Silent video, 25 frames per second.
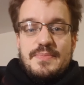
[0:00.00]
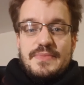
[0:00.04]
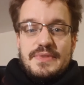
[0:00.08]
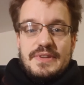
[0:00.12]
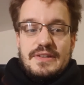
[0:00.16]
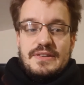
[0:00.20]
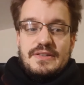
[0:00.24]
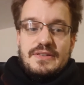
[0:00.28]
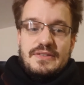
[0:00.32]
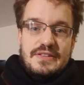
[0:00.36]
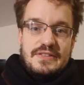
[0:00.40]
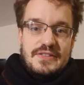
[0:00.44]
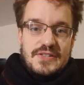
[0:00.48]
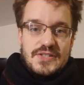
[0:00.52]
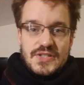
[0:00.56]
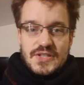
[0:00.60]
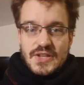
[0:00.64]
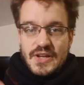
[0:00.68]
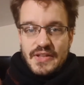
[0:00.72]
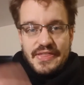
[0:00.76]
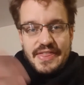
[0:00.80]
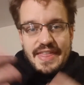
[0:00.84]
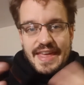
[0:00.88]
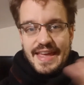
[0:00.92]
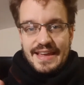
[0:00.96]
you know, just
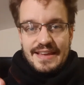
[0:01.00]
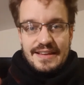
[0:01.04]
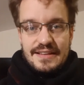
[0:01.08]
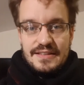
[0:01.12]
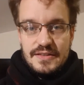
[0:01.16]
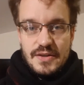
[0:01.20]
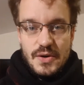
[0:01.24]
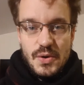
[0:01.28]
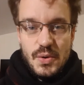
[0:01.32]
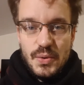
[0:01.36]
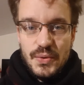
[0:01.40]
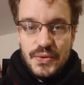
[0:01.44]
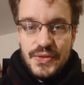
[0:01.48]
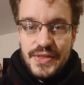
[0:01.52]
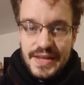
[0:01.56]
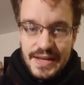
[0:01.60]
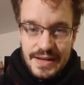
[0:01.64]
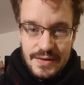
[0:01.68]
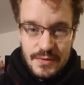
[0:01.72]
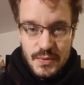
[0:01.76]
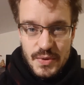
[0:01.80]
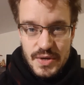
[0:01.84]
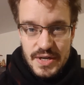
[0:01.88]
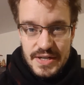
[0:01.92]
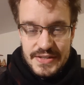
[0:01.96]
not taking the whole
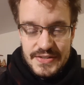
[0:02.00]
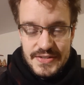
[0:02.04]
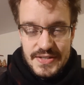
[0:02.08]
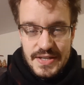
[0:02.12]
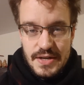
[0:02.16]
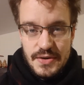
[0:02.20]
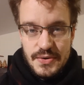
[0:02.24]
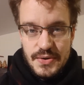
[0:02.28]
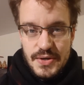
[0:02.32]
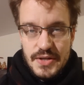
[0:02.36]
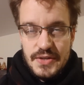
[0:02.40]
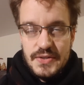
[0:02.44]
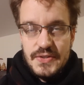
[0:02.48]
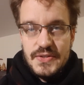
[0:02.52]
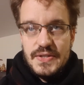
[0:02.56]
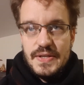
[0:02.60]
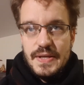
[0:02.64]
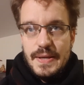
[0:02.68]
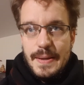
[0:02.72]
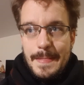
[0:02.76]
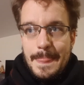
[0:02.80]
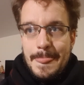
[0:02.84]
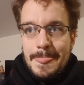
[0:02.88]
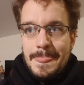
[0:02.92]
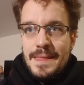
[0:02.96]
thing very
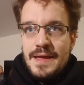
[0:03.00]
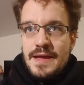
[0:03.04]
seriously